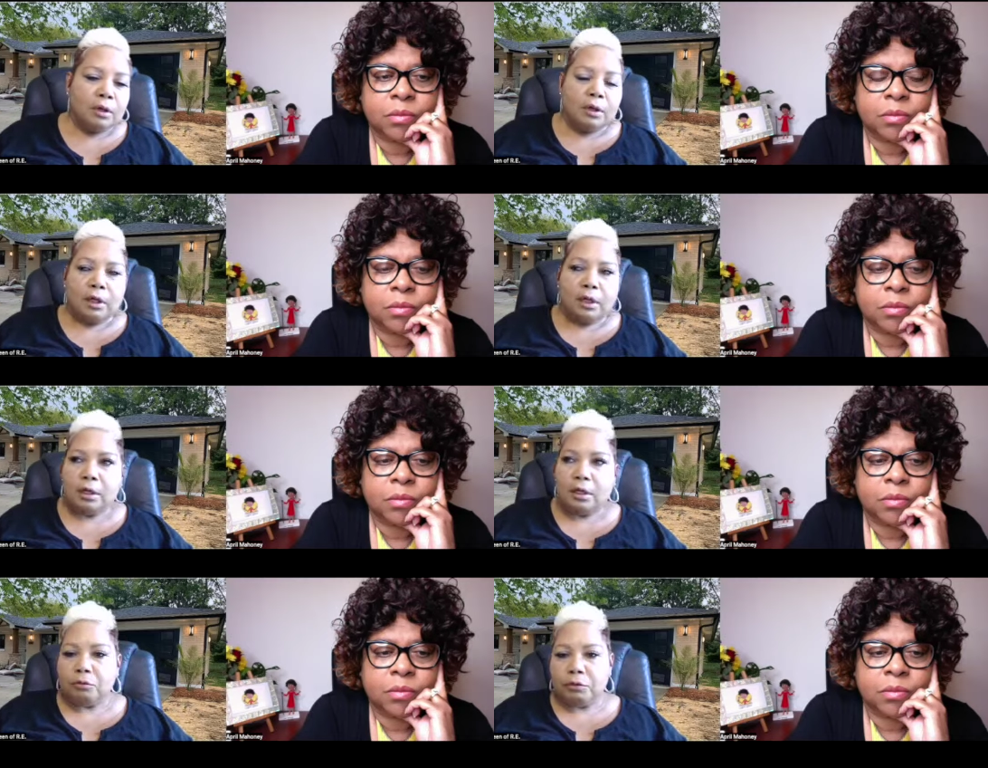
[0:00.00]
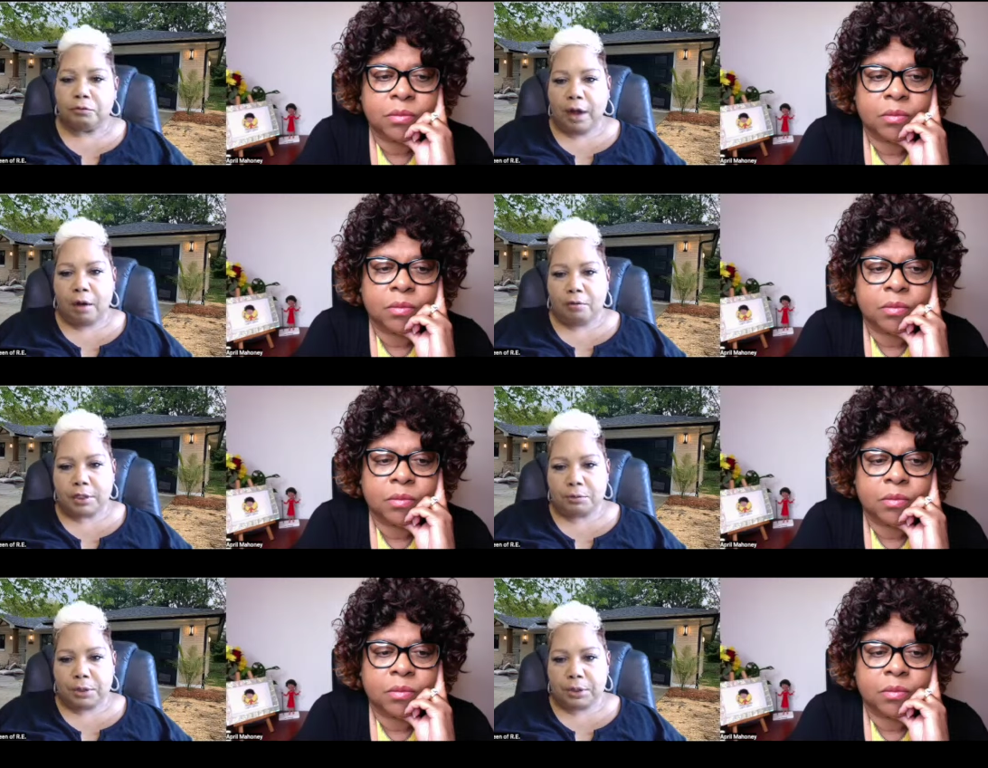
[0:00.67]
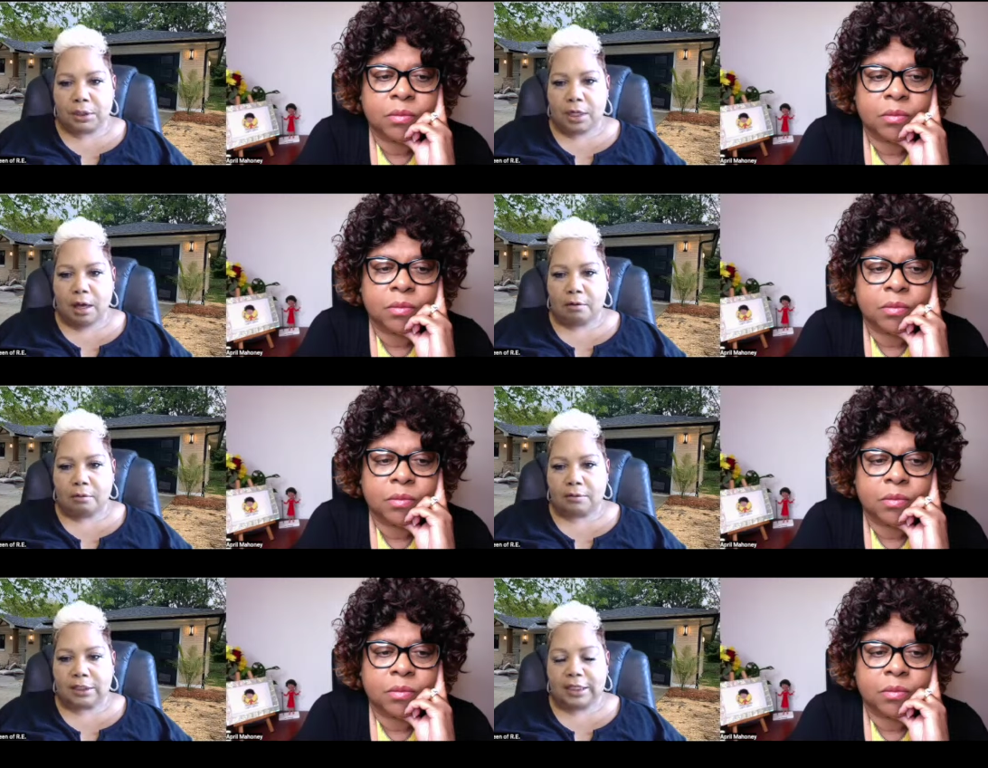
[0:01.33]
Speaker 1: And, you know, we've always been taught
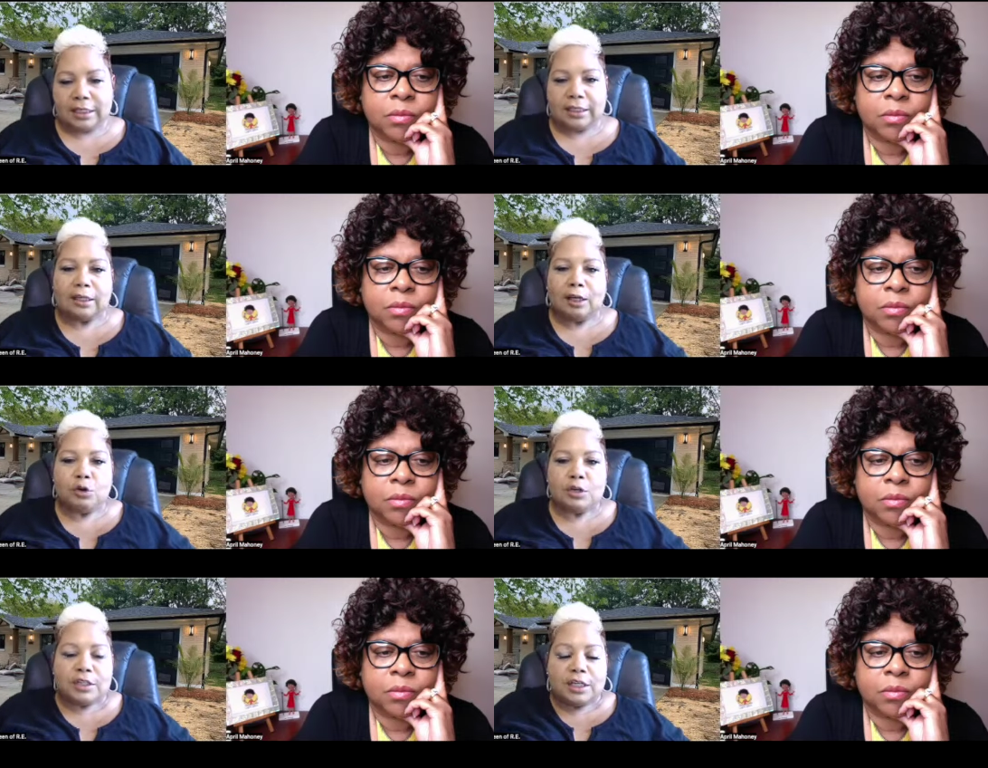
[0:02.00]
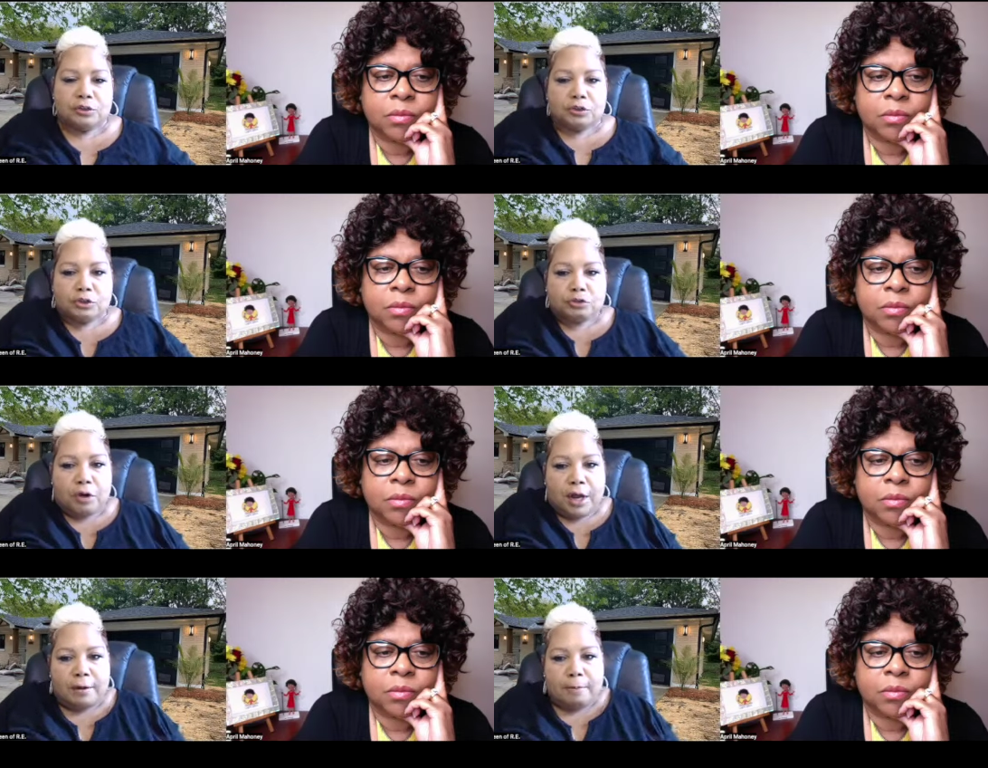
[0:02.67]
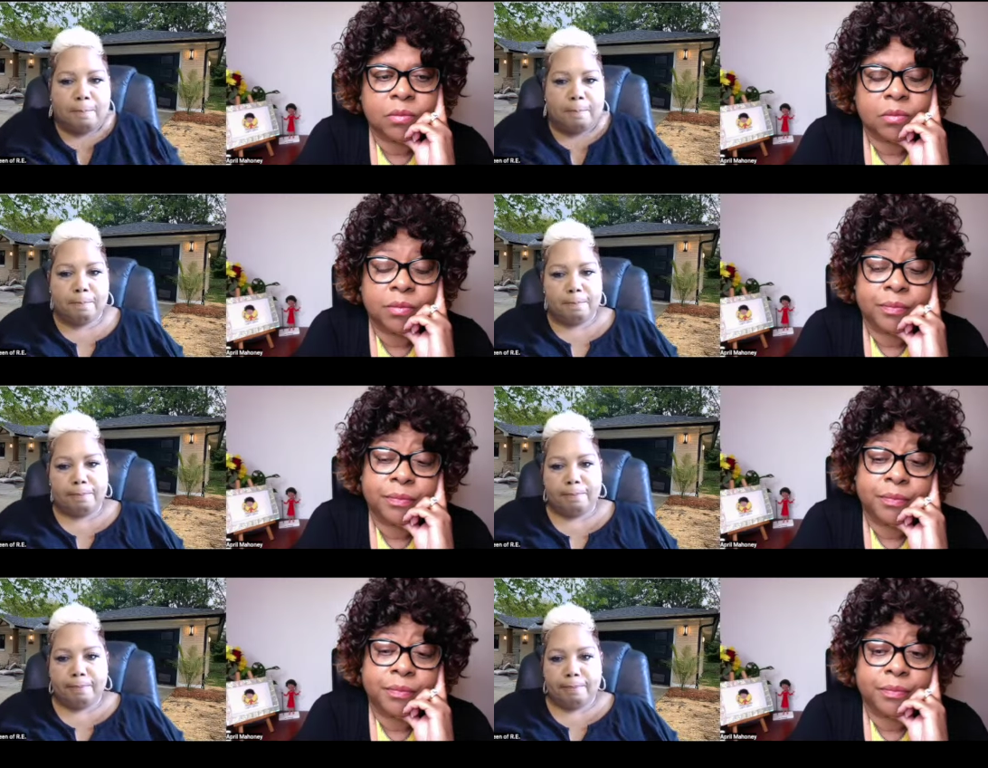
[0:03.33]
to get the lowest interest rate,
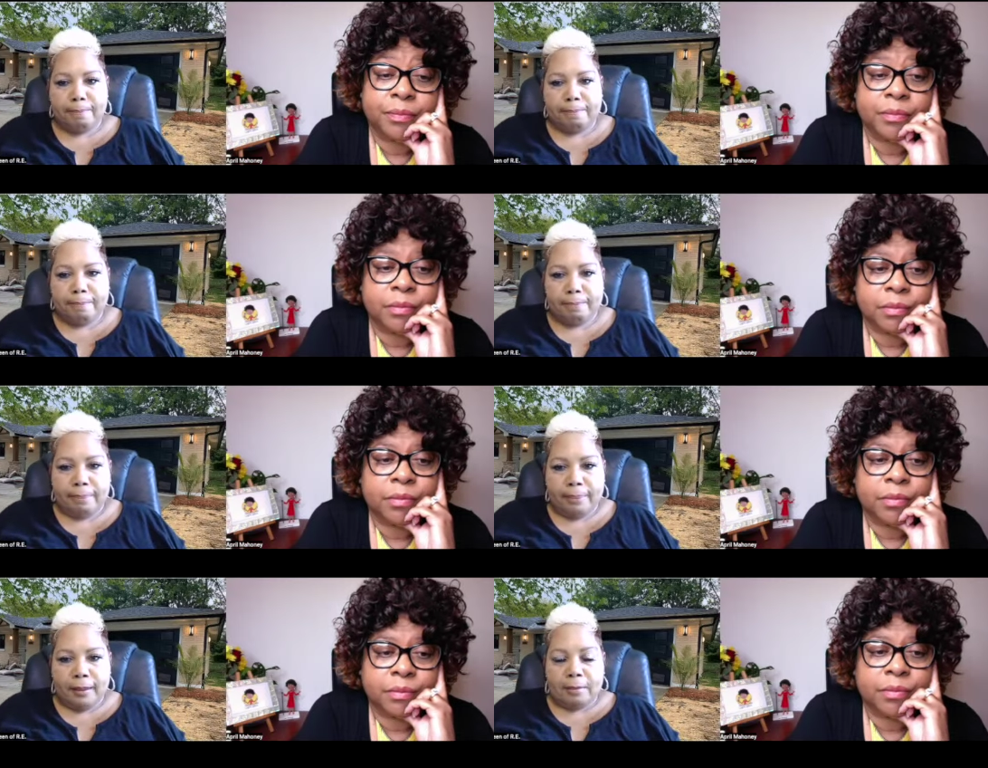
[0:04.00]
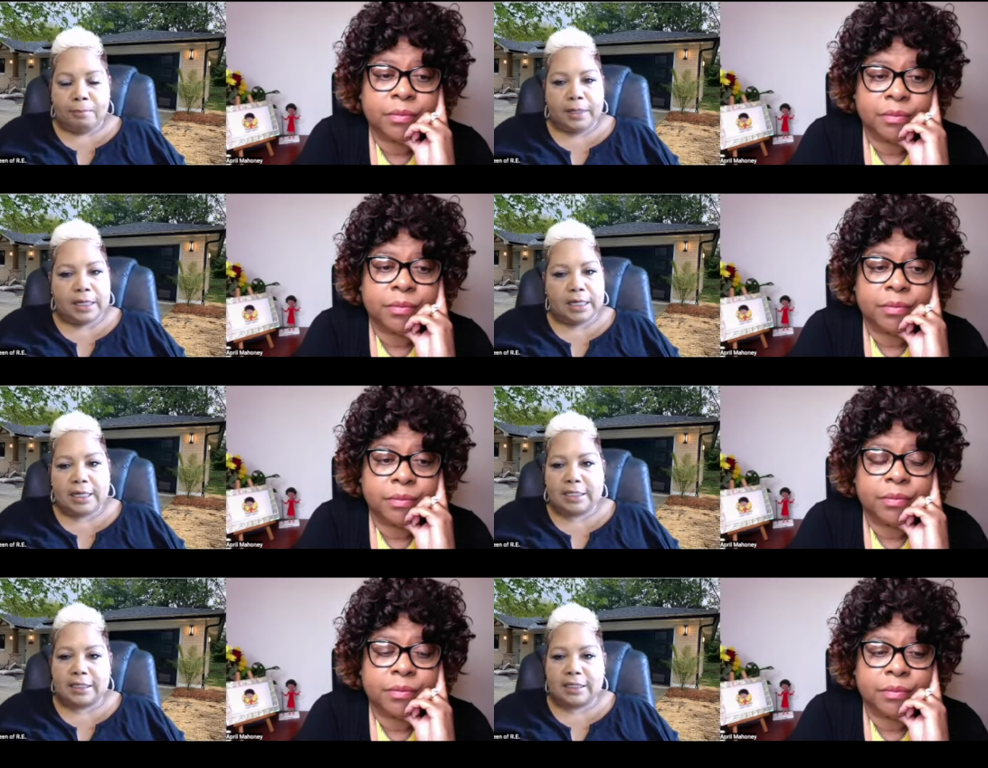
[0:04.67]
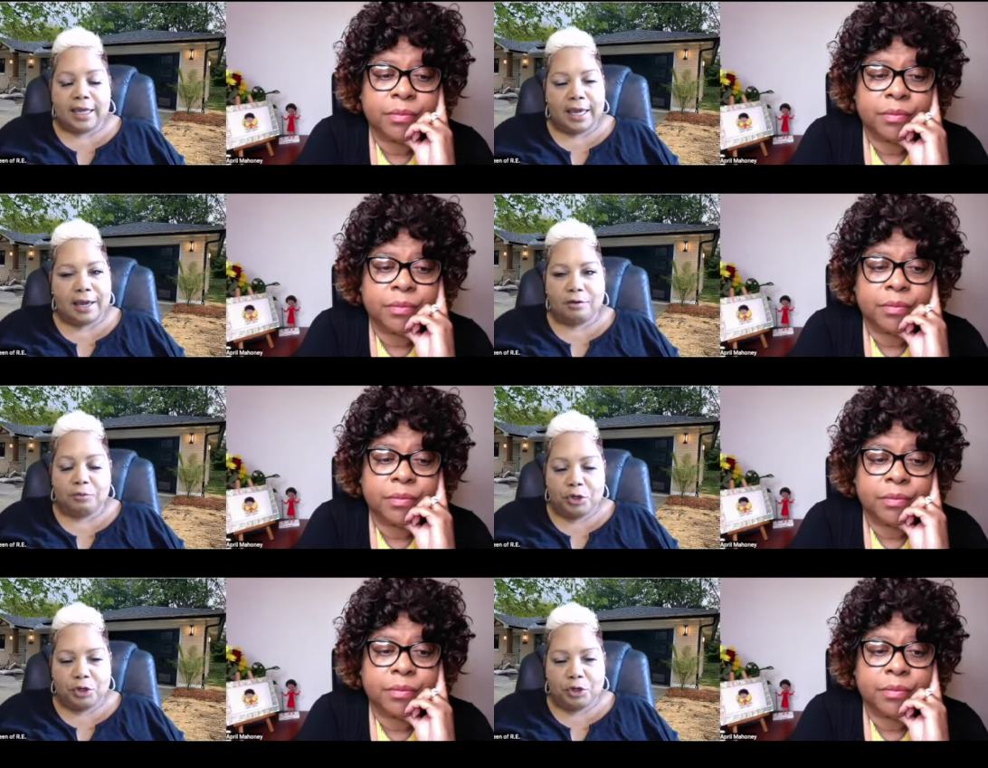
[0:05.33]
but it doesn't count when you're